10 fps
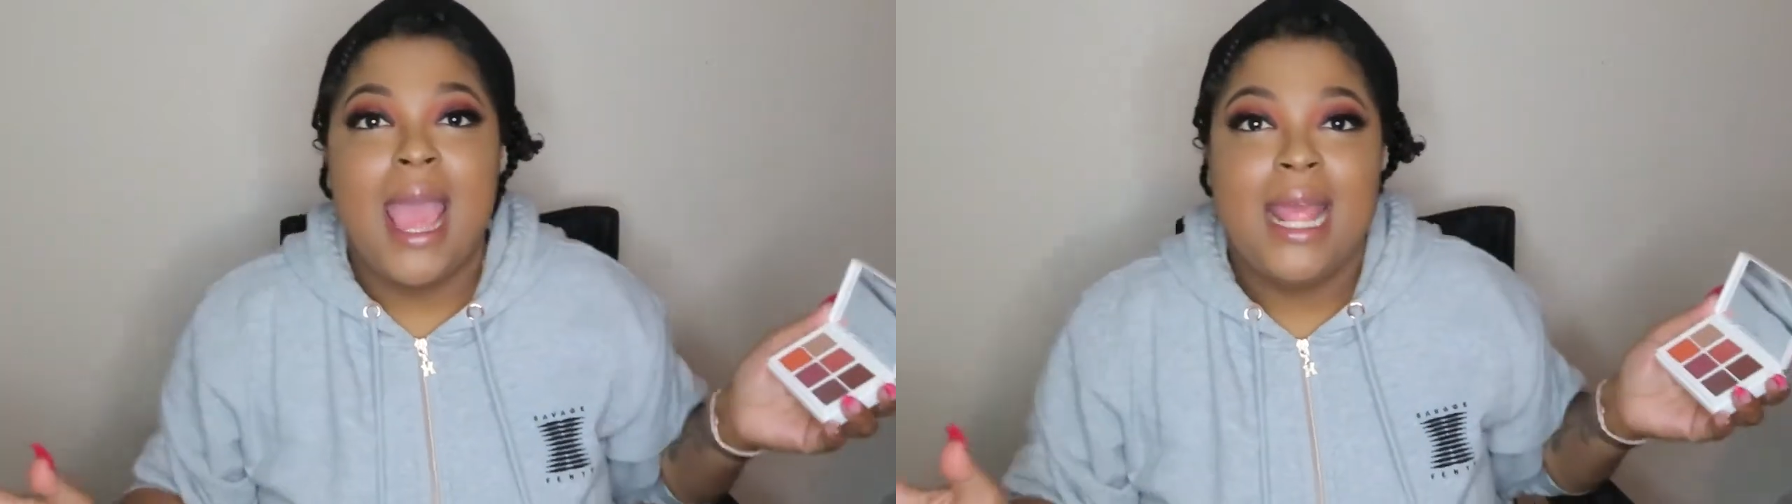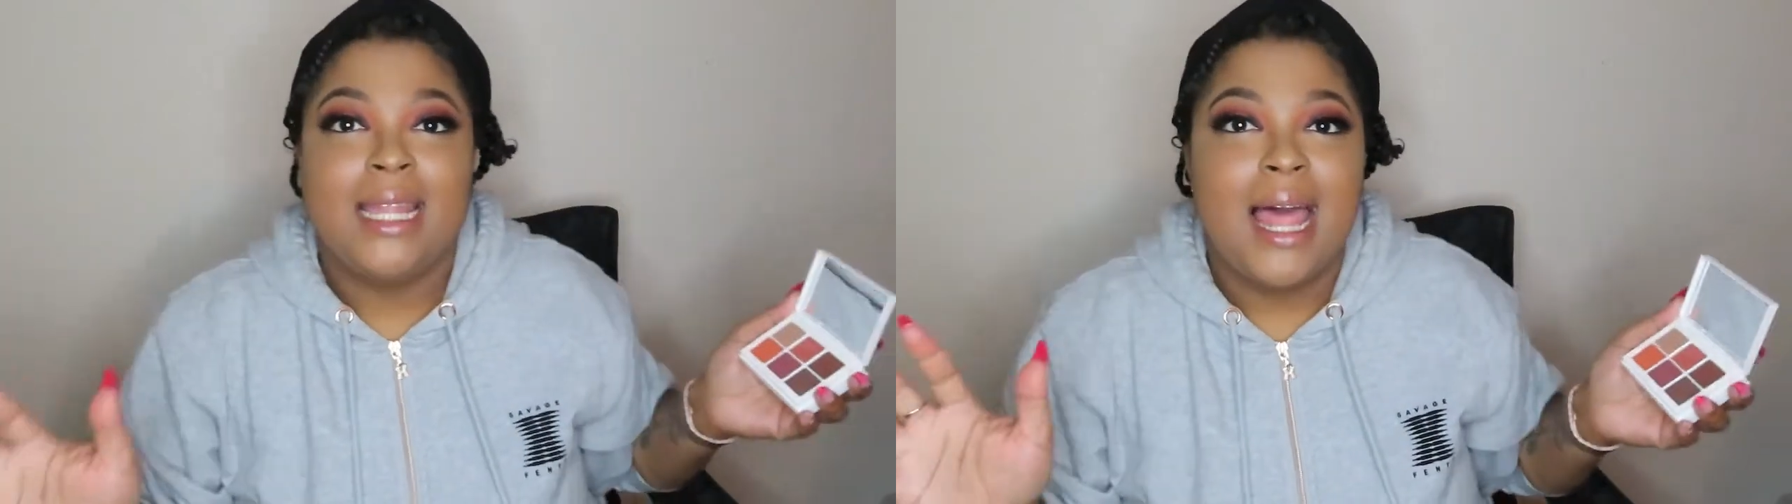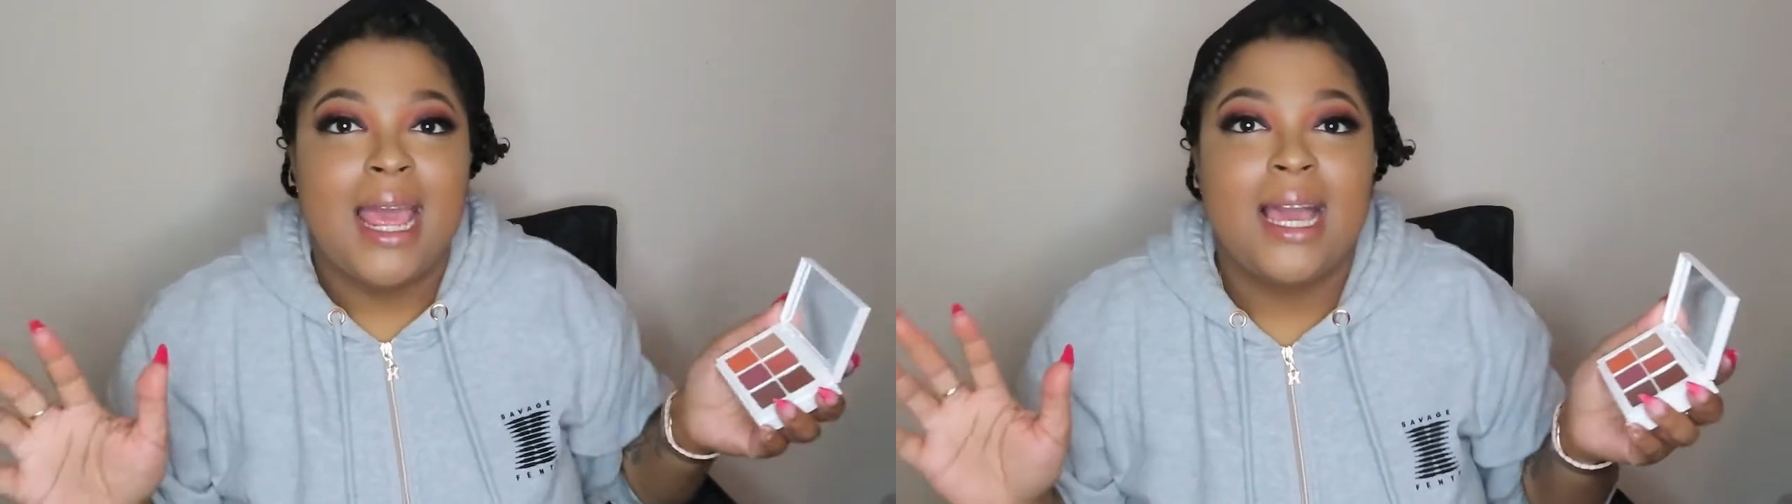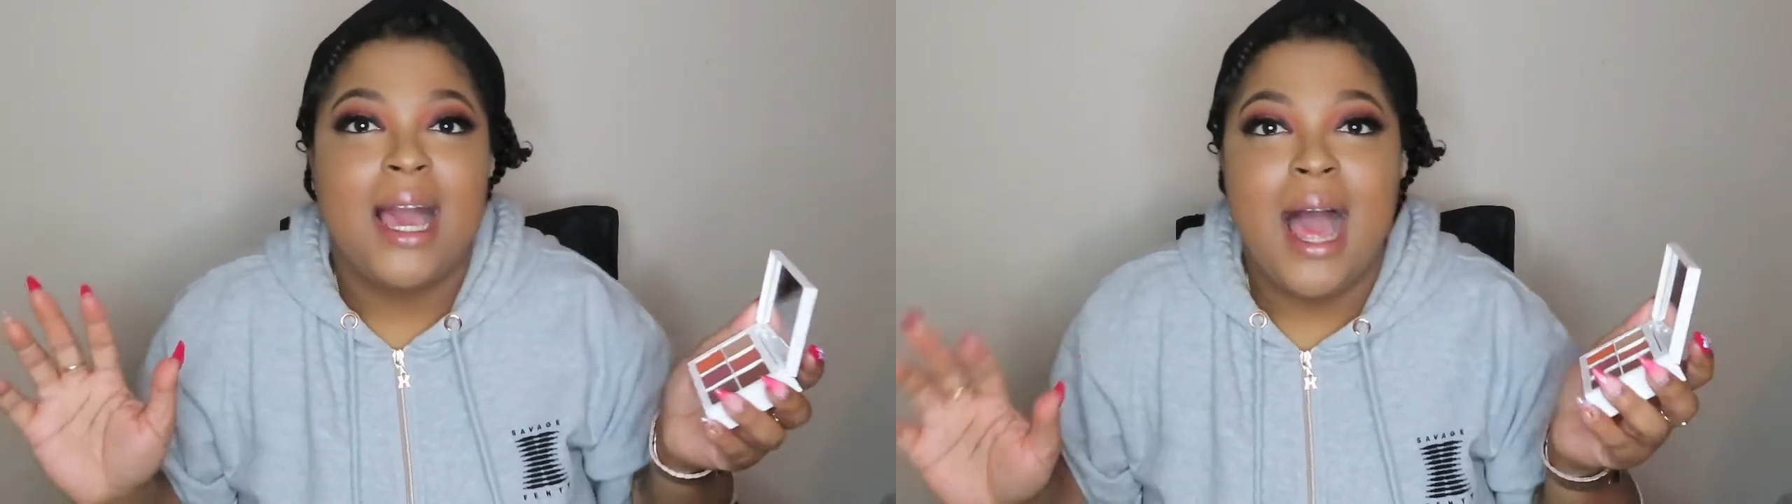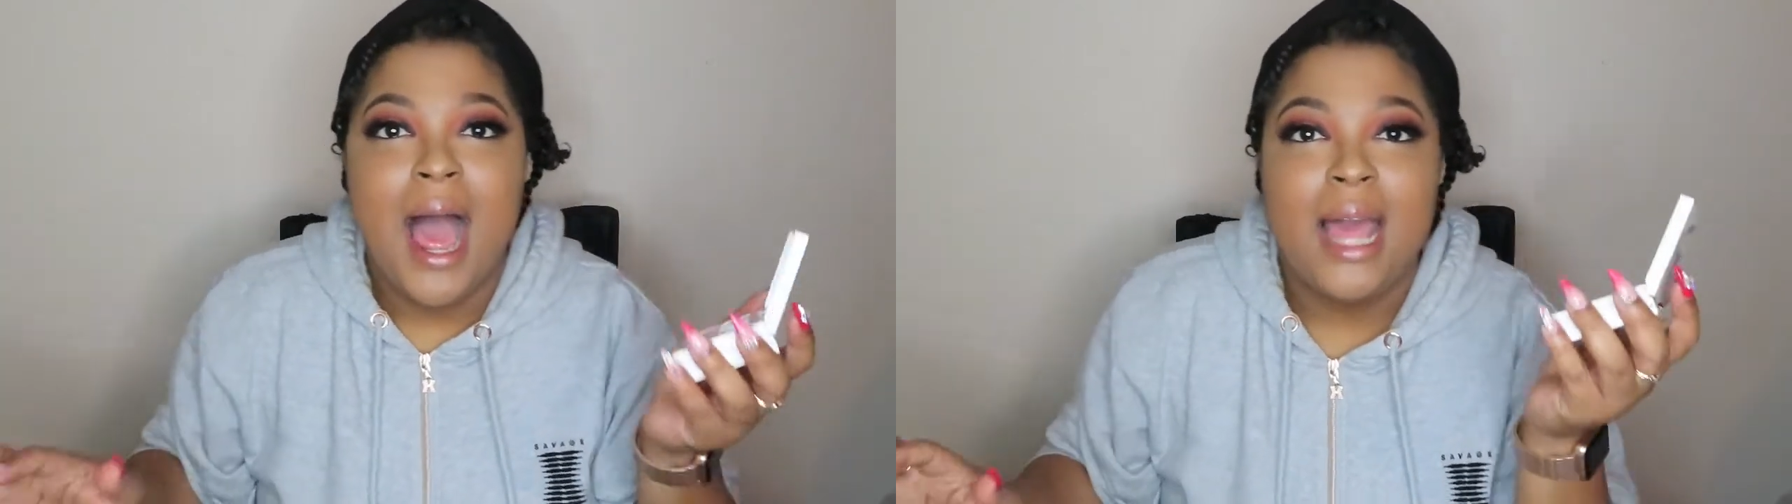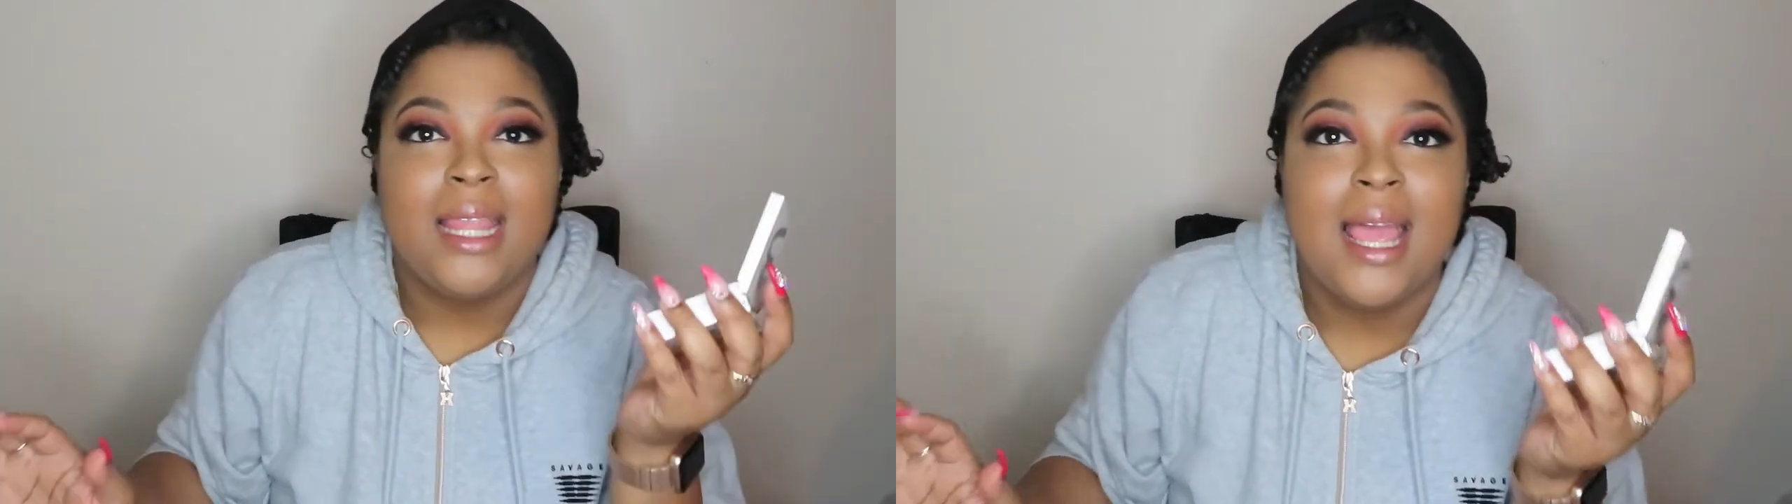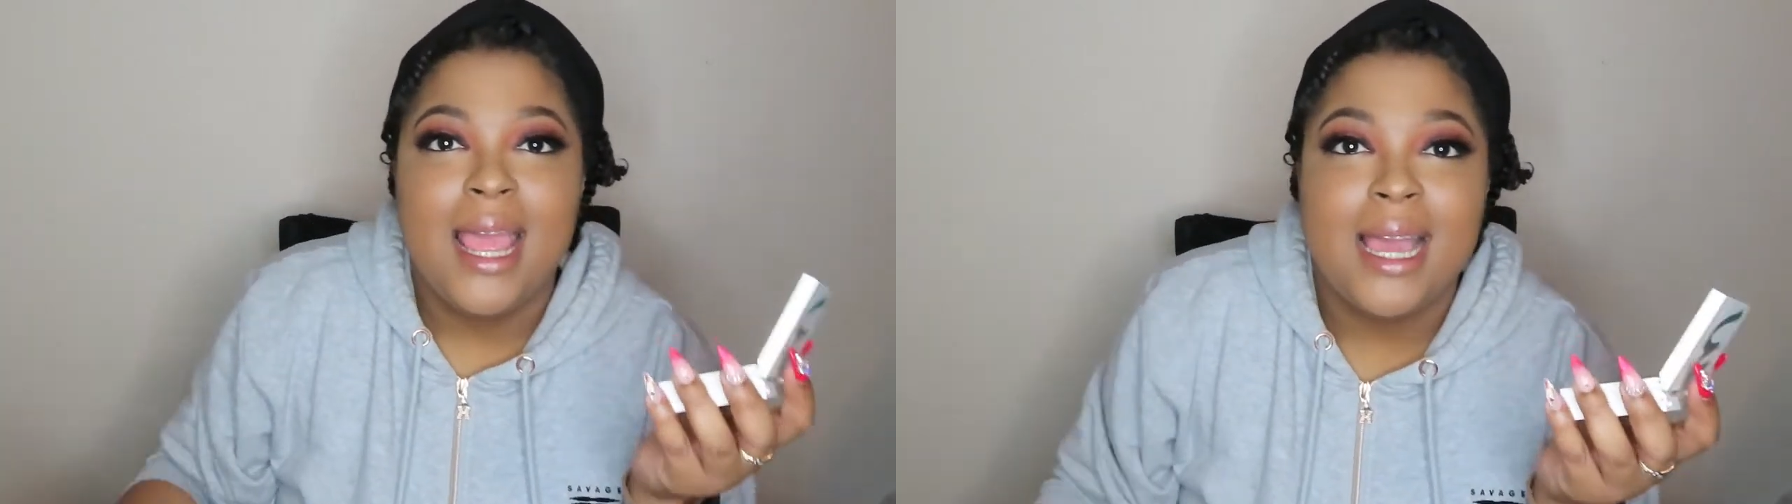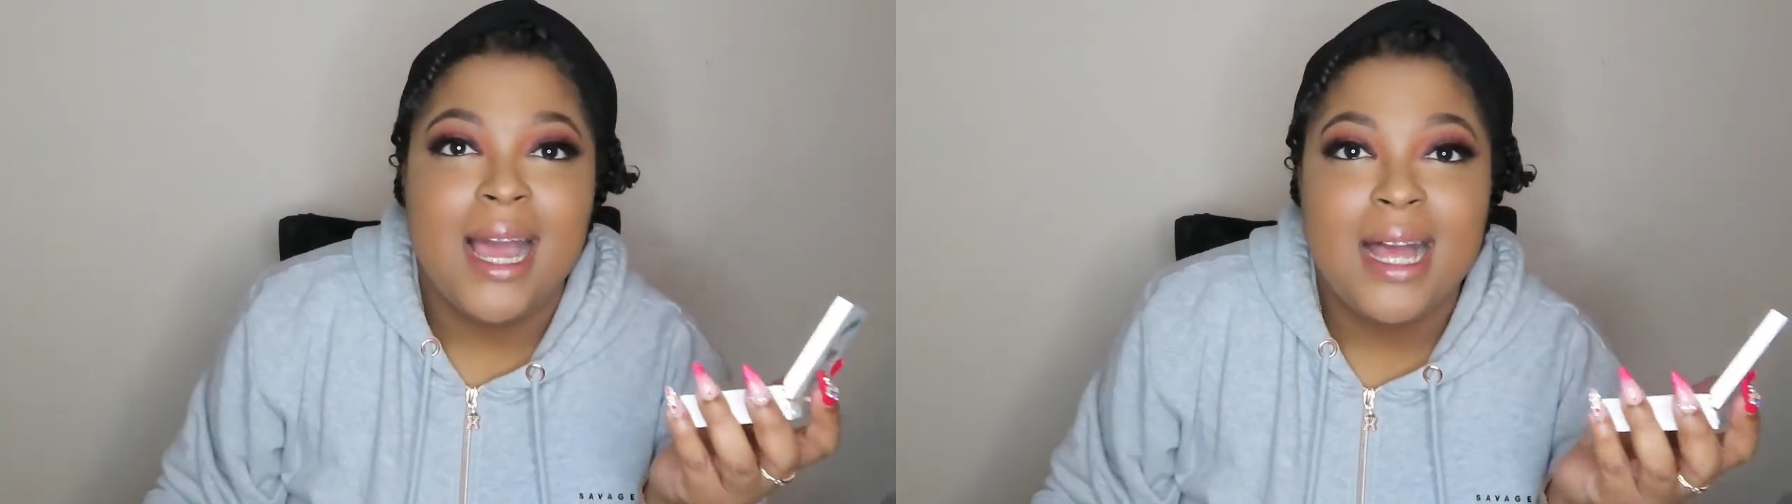and like
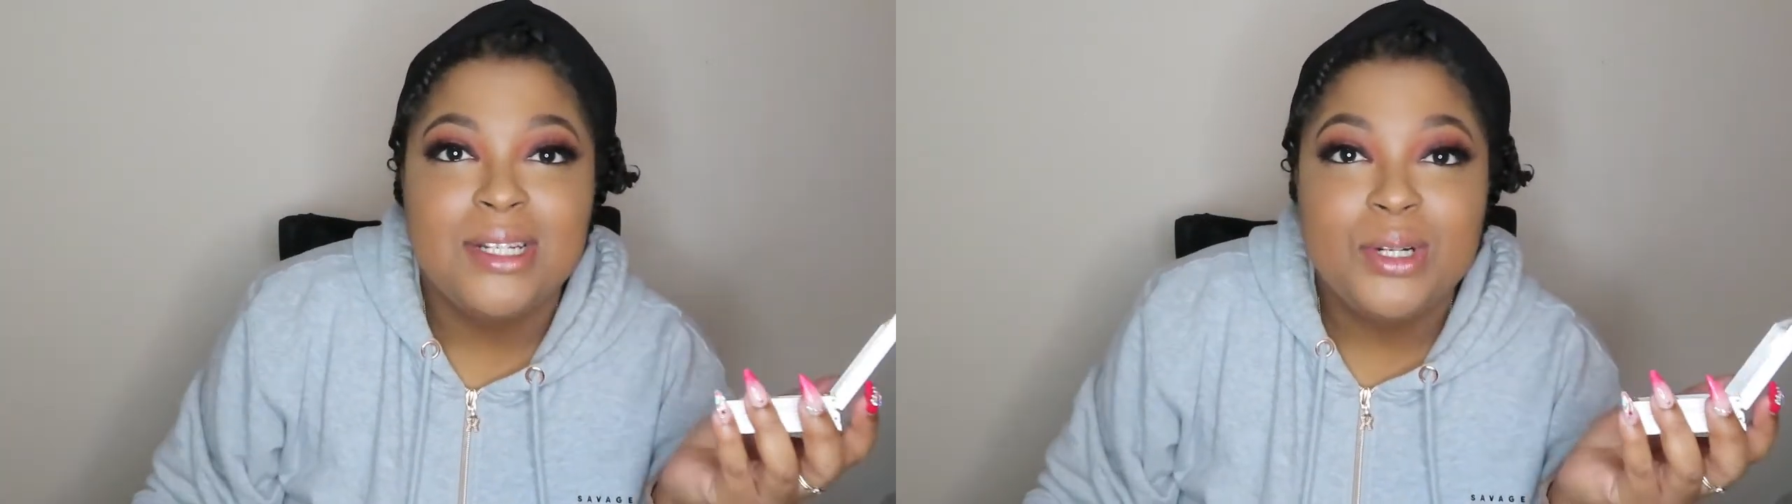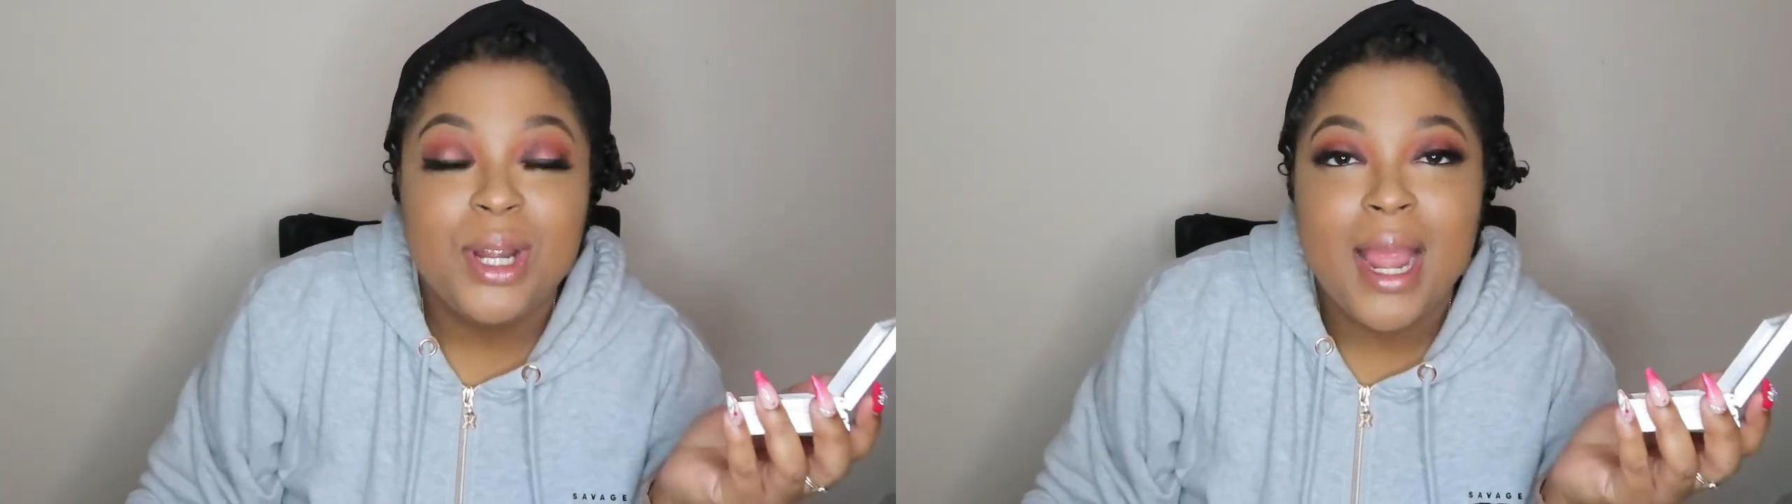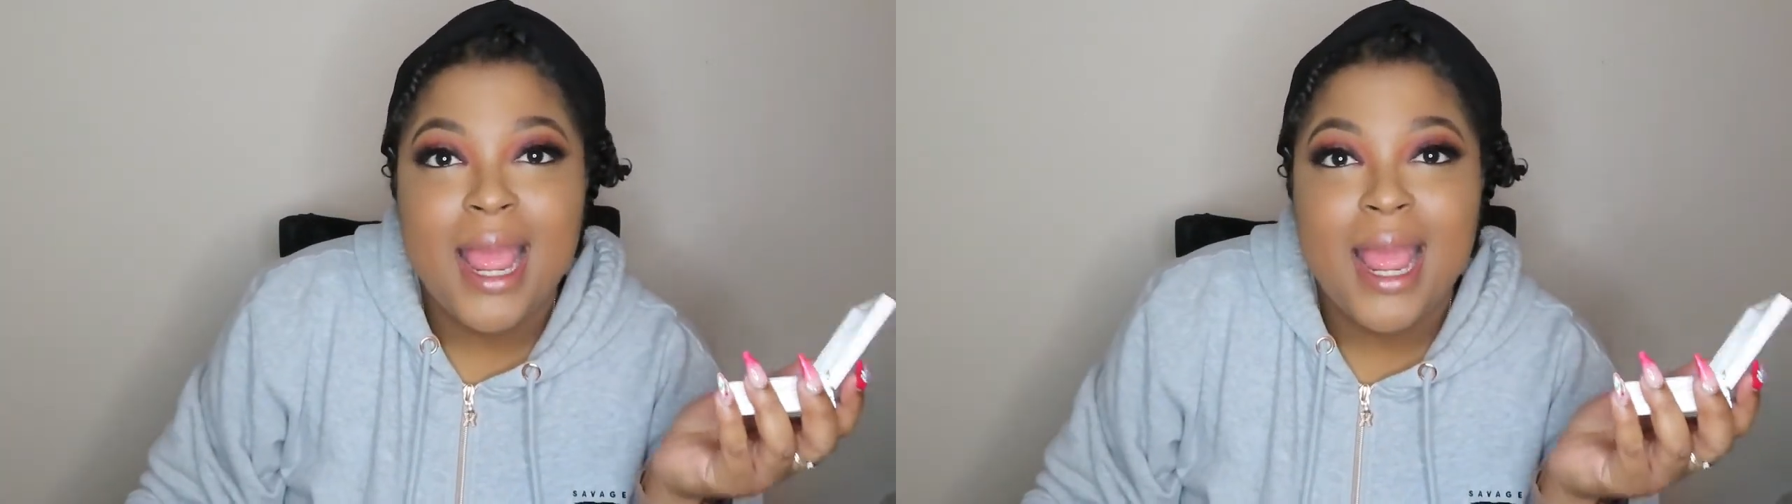highlight and contour